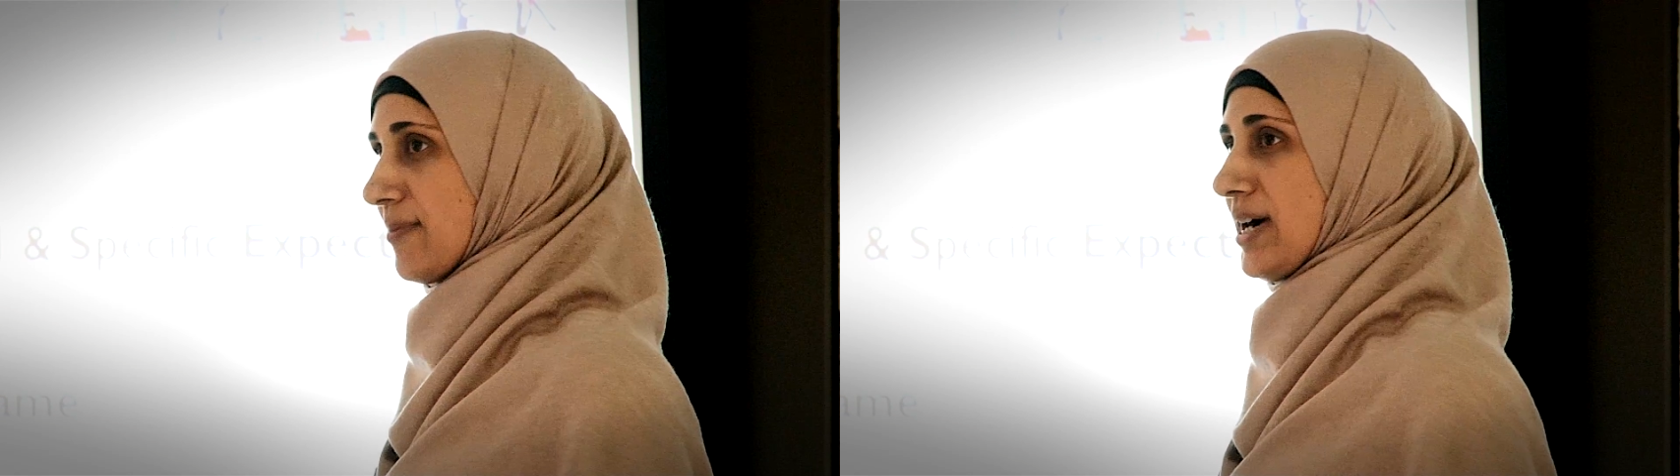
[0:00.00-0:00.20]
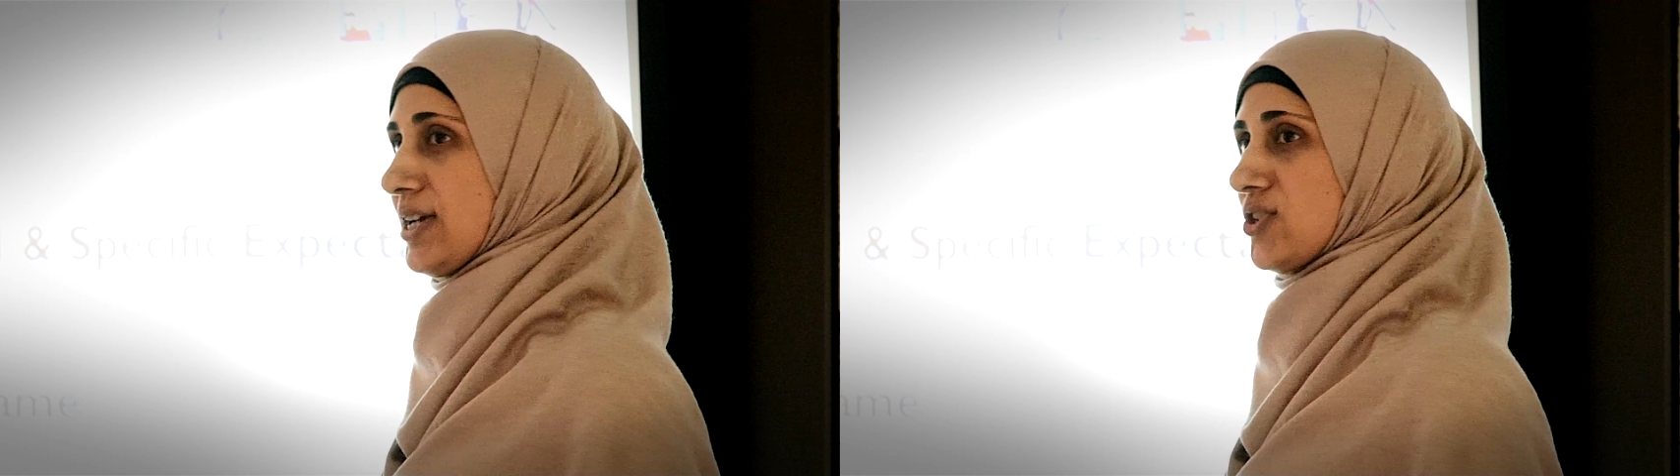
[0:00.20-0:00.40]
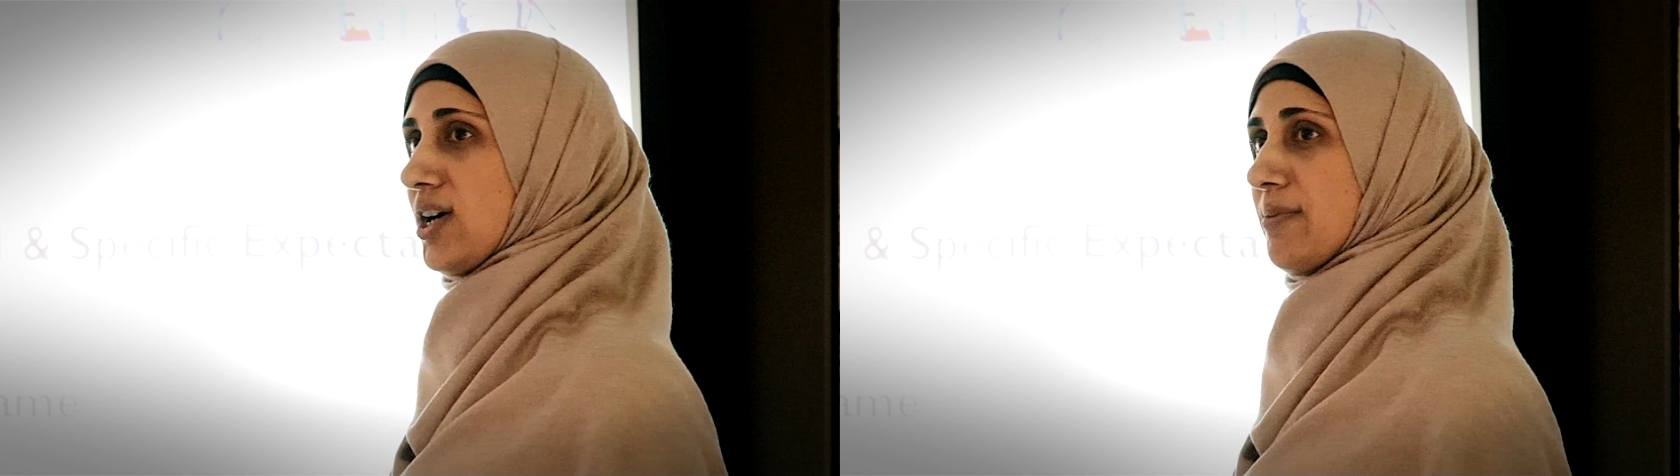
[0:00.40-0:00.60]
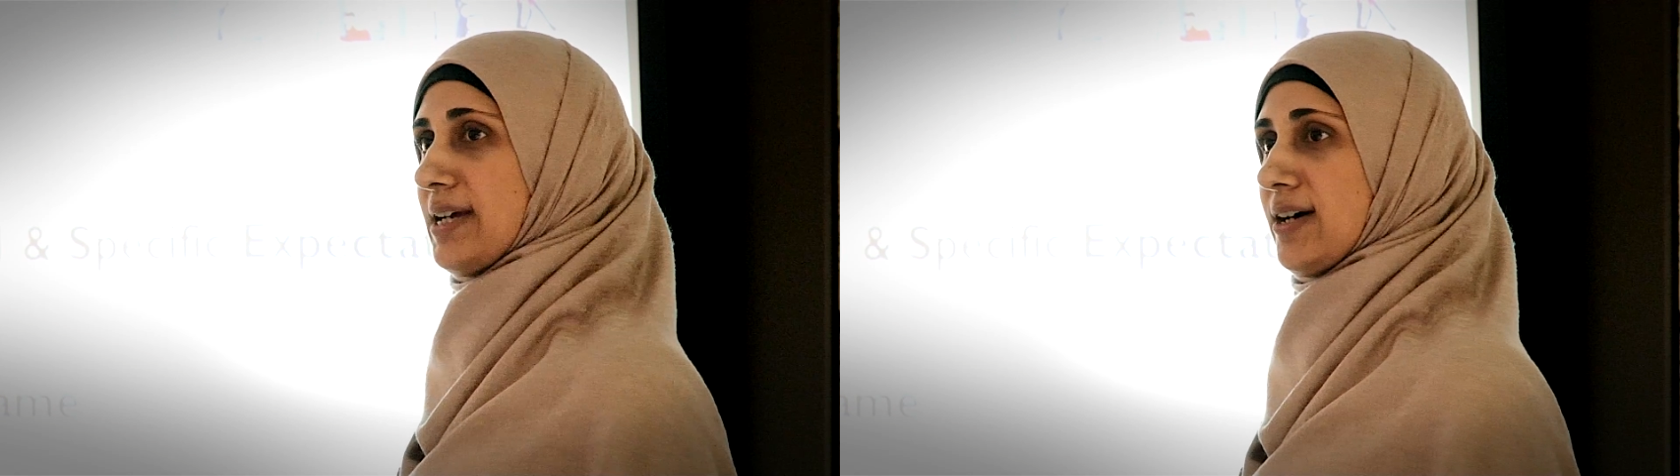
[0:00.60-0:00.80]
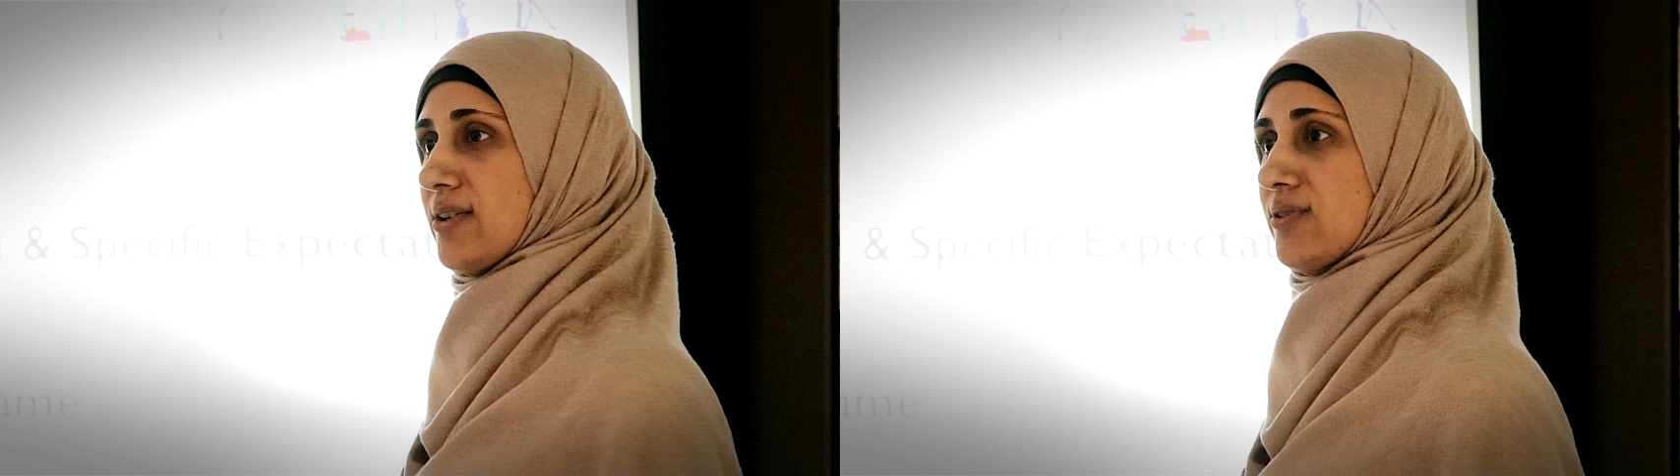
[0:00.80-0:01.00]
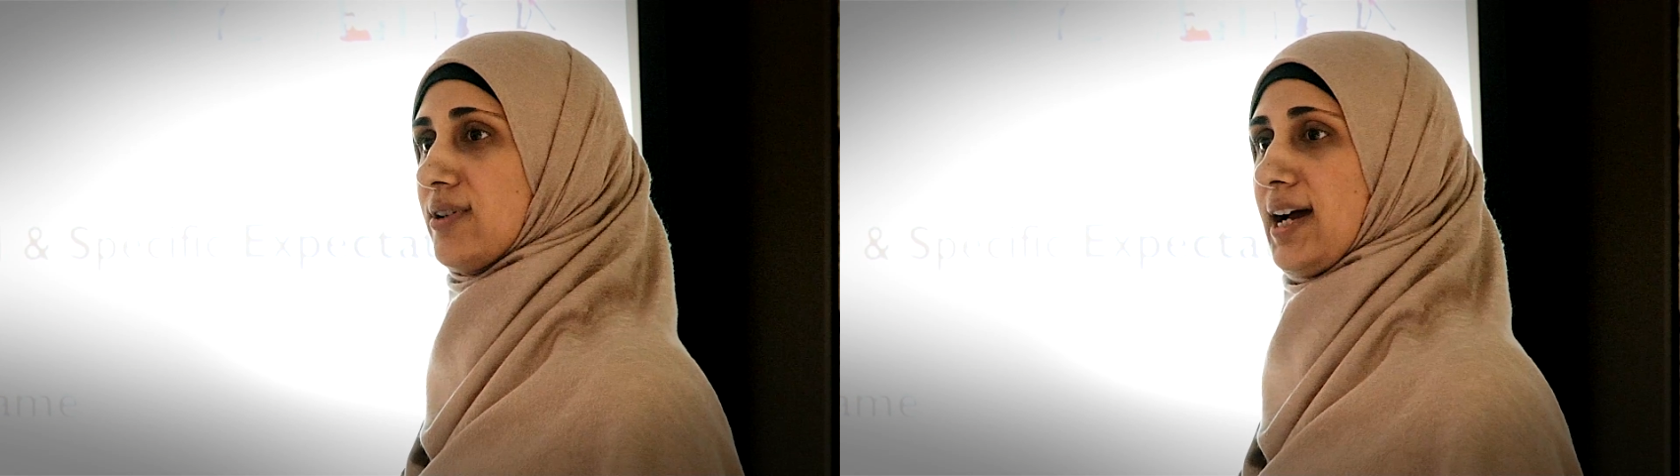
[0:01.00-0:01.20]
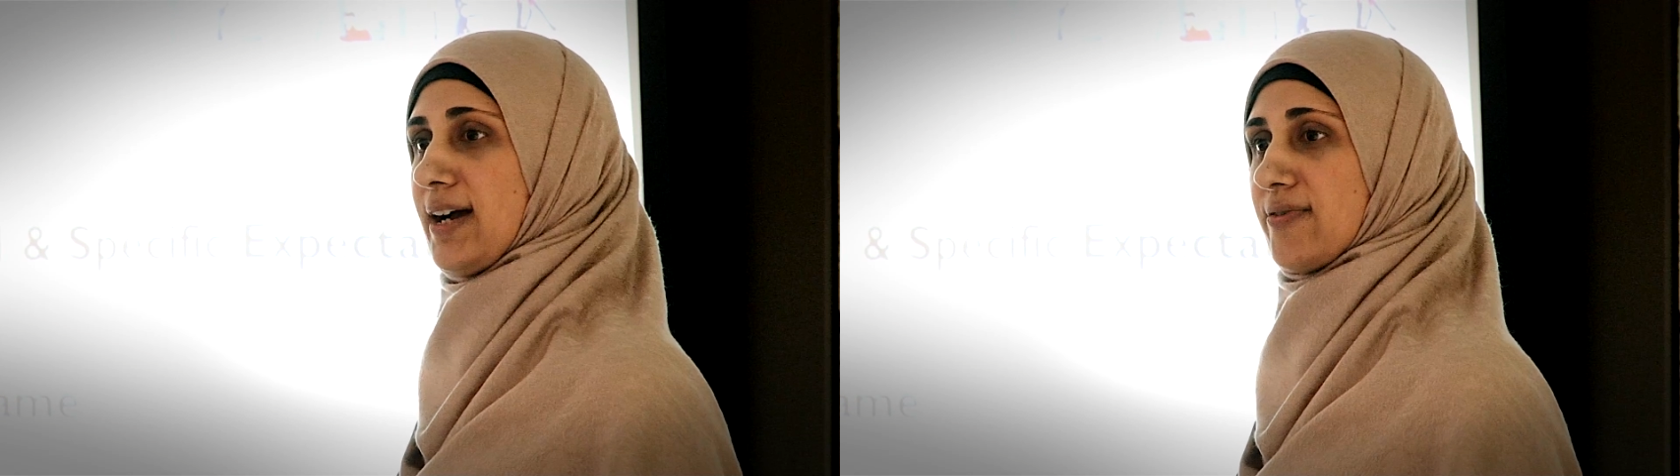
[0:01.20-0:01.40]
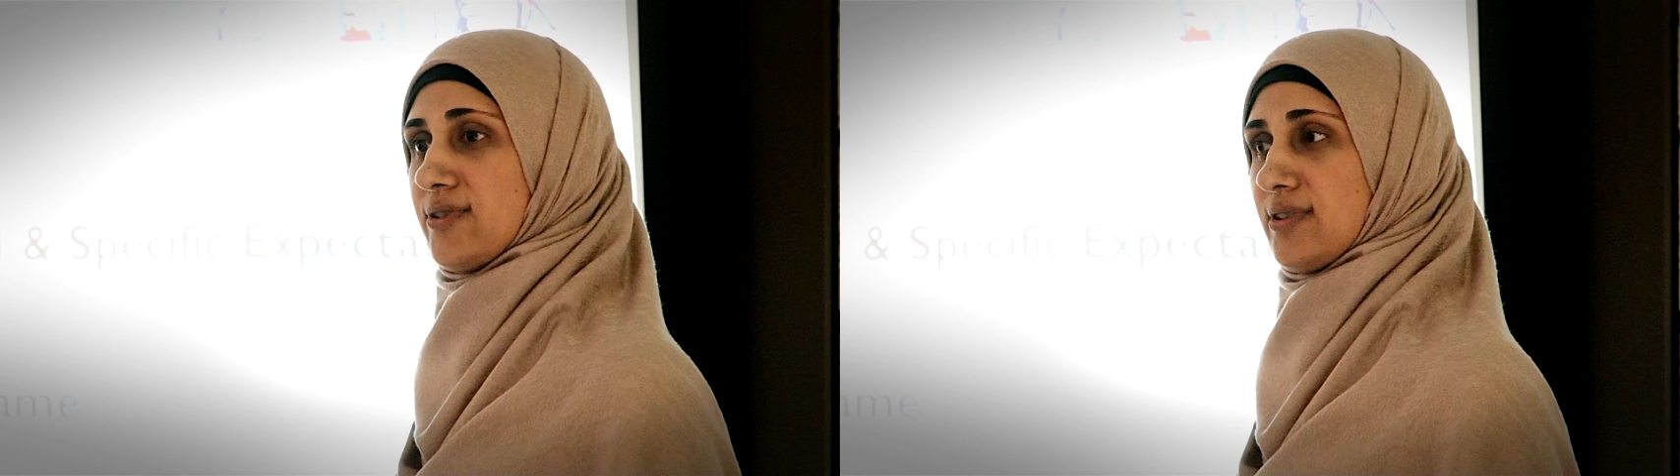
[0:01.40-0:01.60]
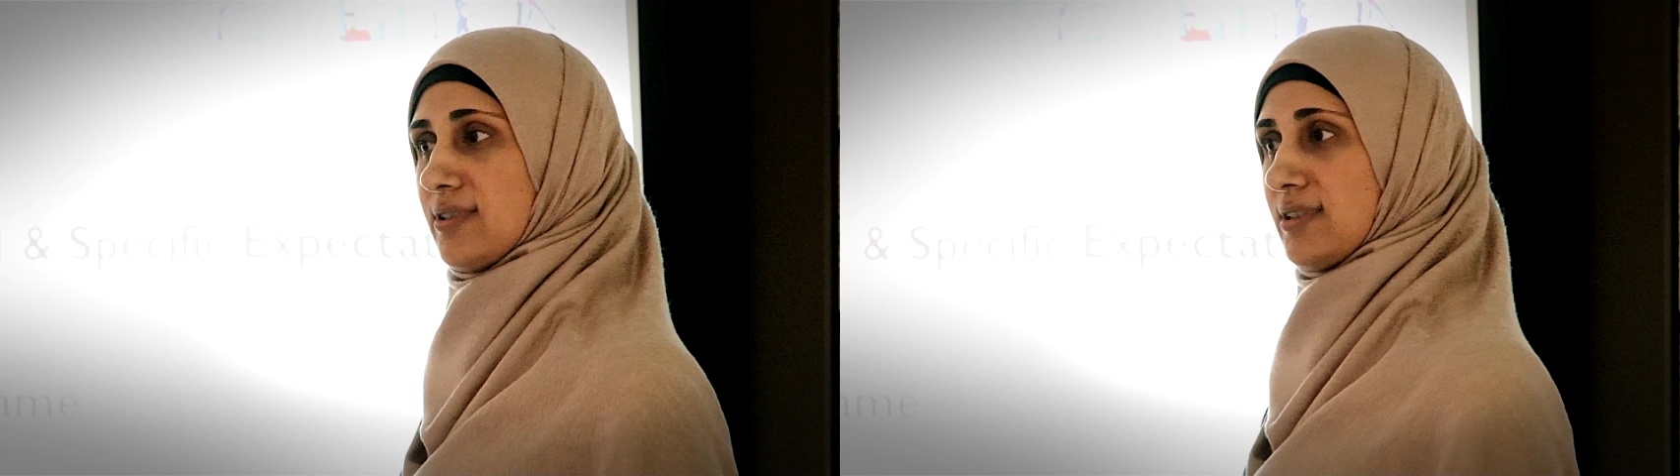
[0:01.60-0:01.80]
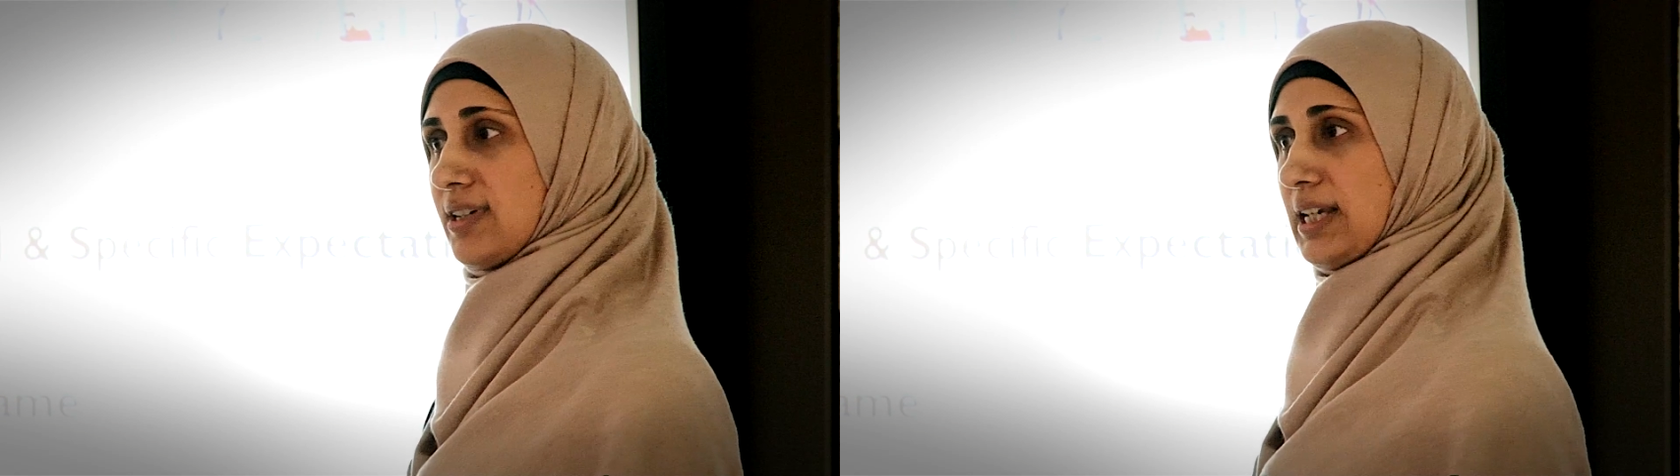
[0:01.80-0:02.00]
my job now,
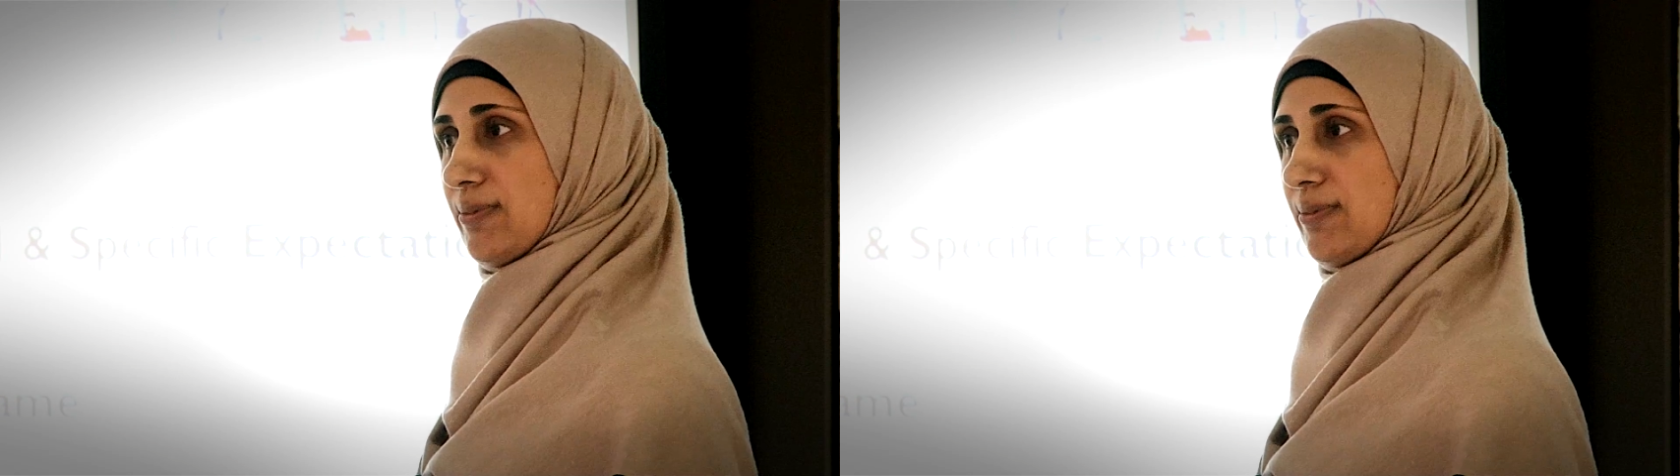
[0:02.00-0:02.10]
after